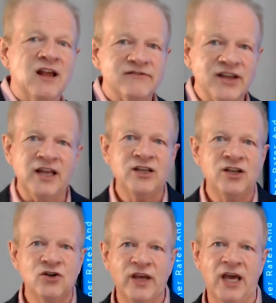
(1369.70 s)
Then
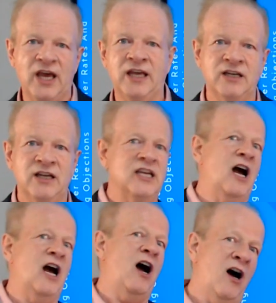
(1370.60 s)
you get
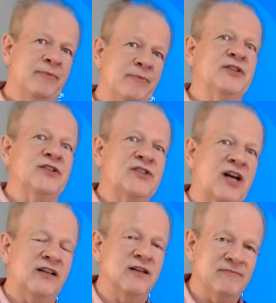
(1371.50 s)
the opposite
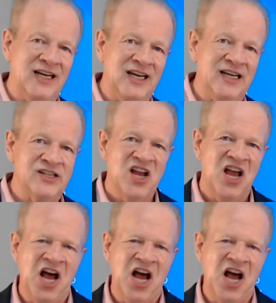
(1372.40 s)
side, the meanies.